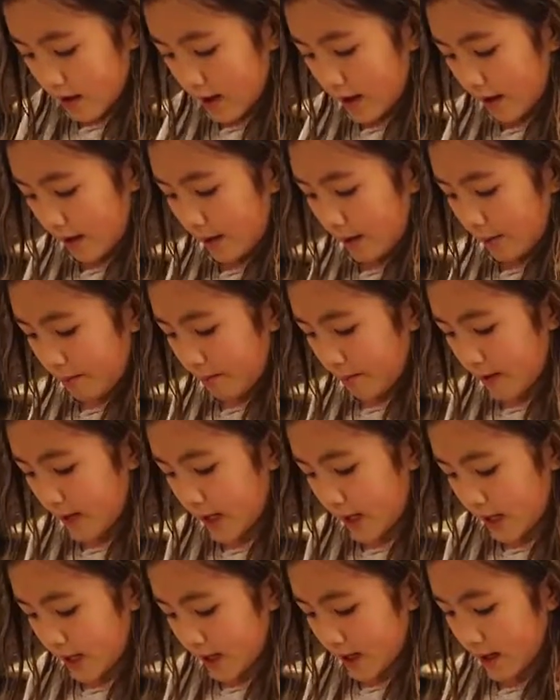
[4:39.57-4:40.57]
And I'm
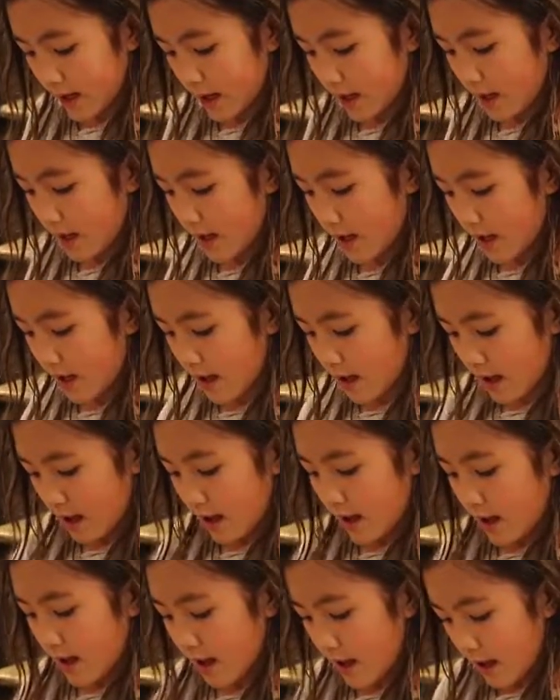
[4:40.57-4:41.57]
kneading
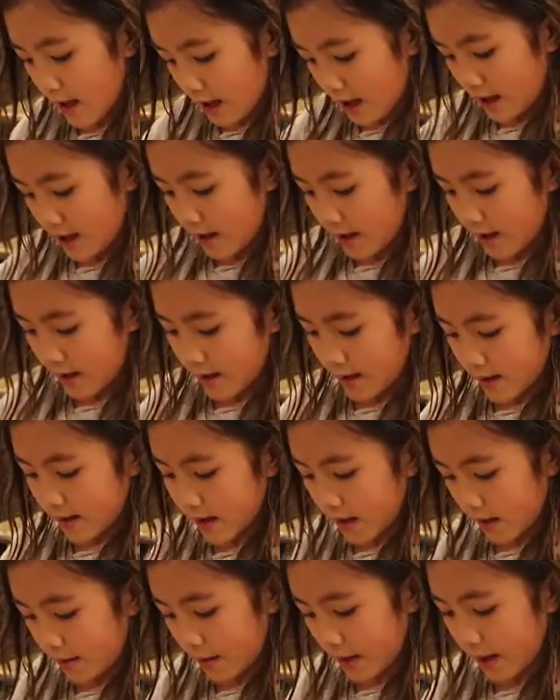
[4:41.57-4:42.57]
it
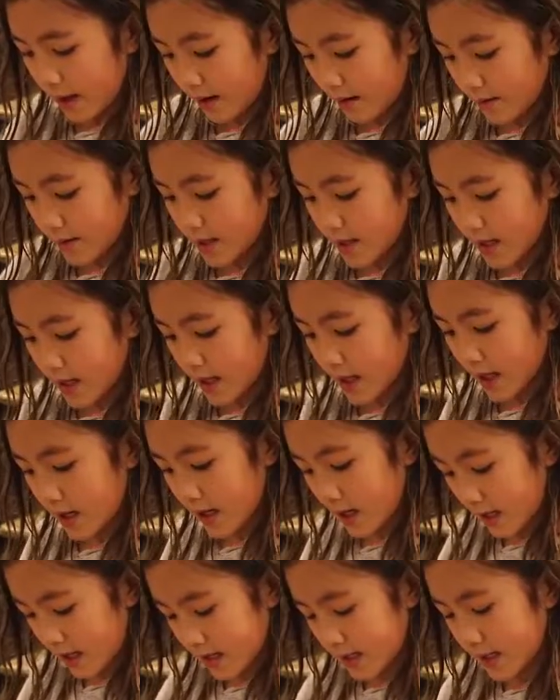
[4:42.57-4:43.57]
until it becomes
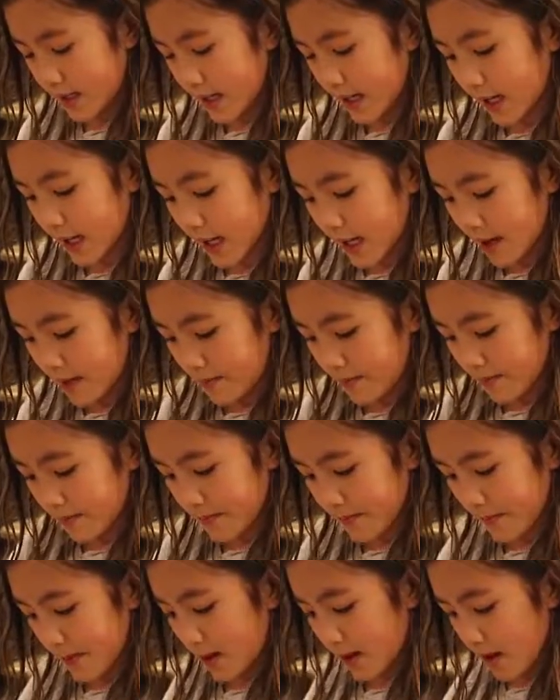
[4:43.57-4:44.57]
unsticky.
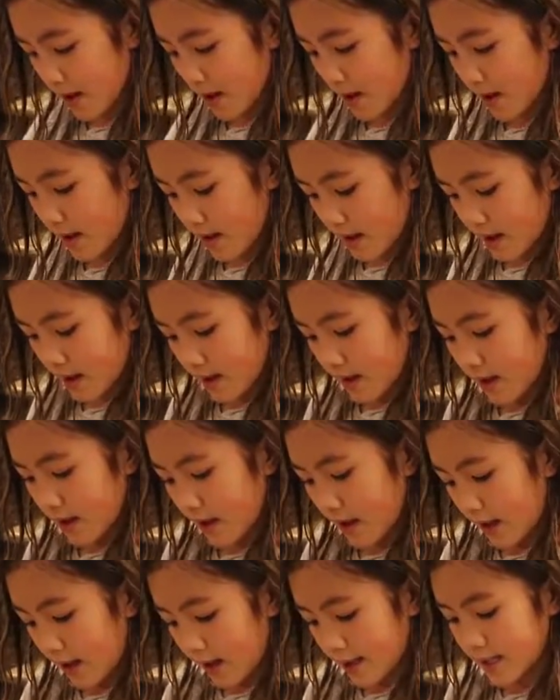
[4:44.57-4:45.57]

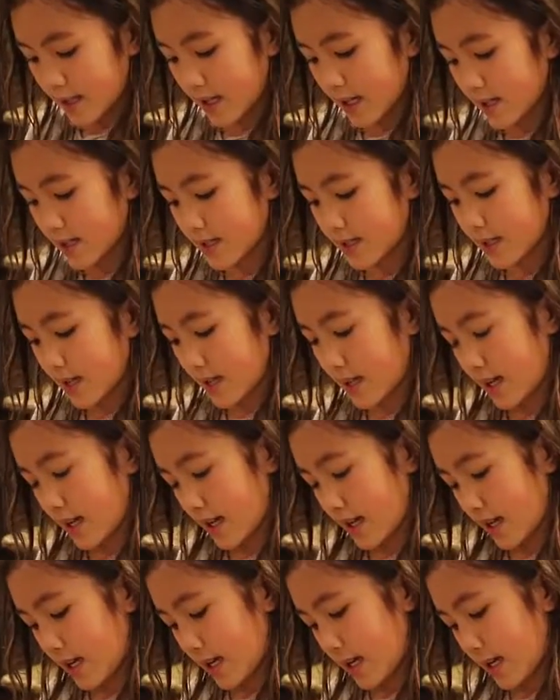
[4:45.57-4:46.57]
And as you can
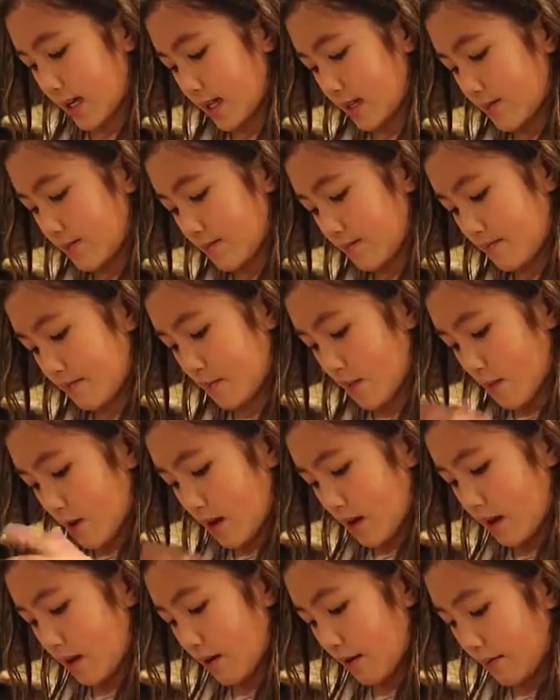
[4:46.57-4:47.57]
see, it is
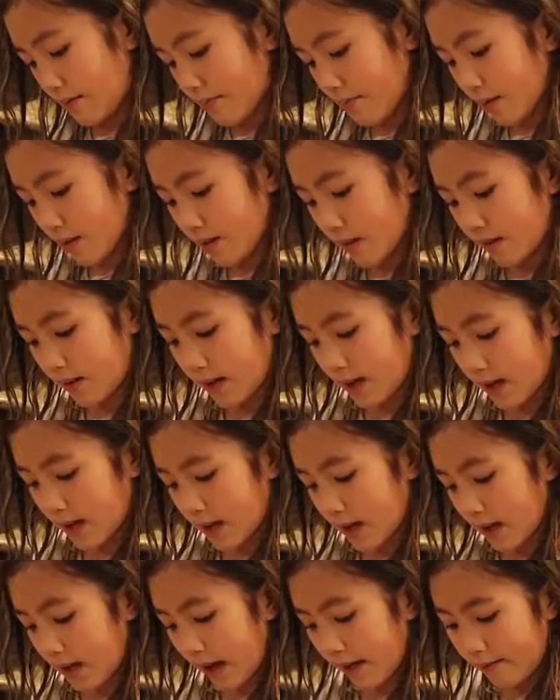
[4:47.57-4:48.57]
like
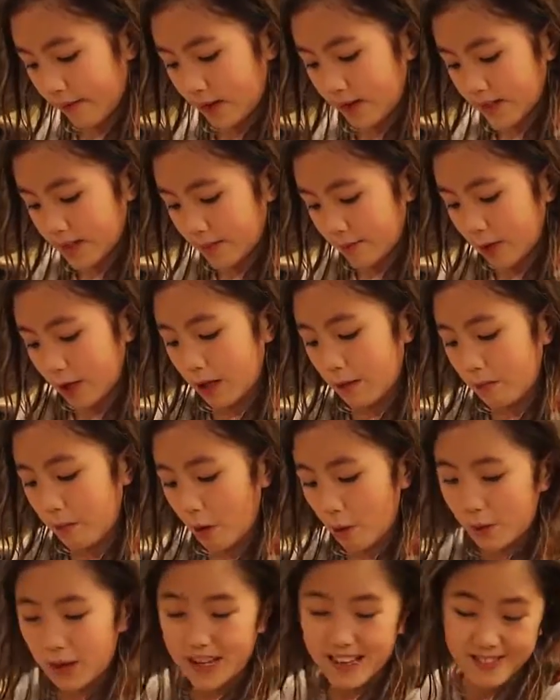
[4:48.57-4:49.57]
having some good
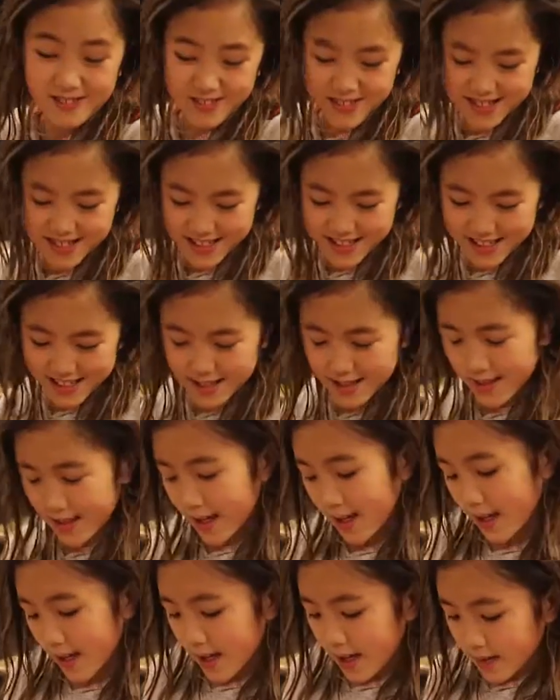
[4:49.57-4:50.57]
poking noises,
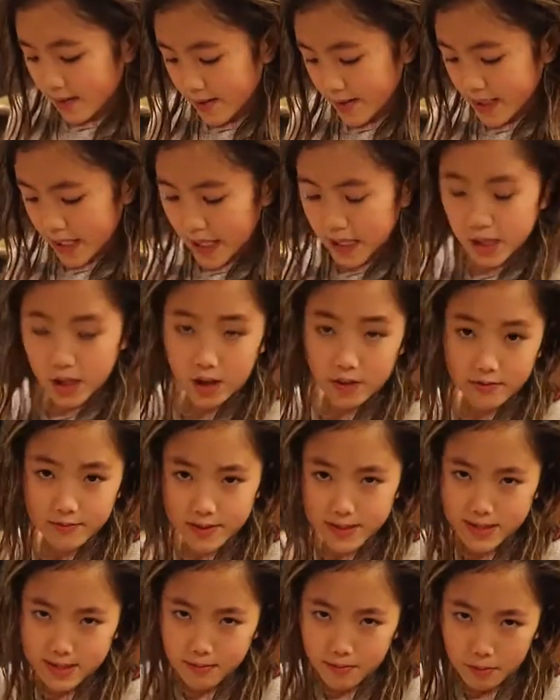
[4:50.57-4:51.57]
which I love
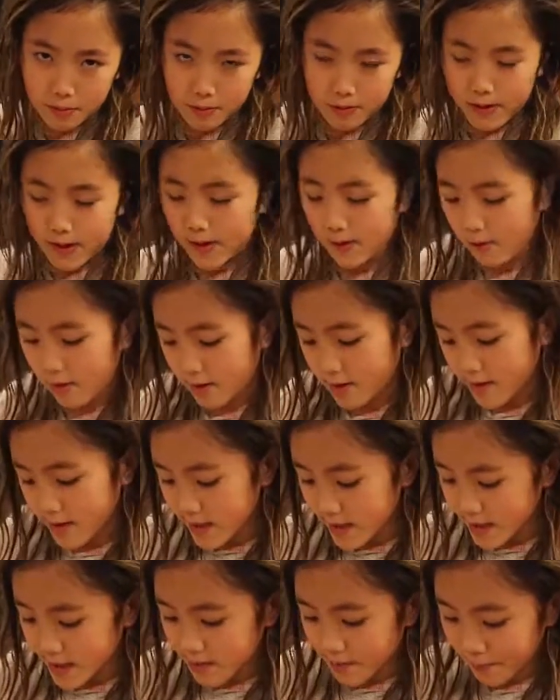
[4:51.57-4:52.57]
me some poking
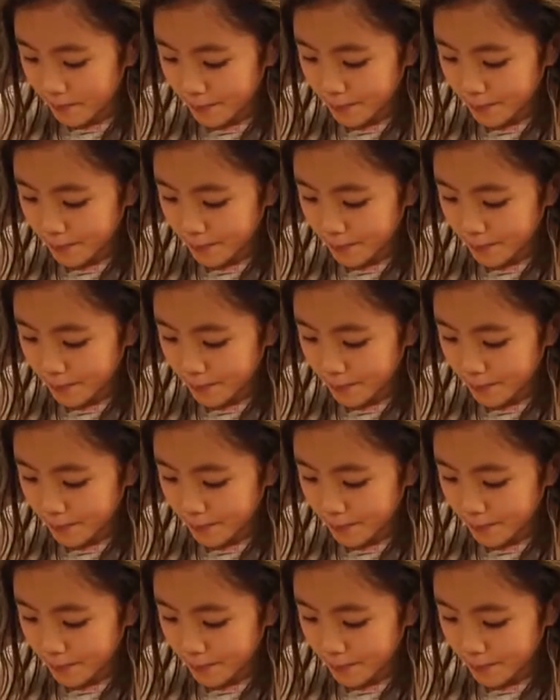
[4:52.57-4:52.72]
noises.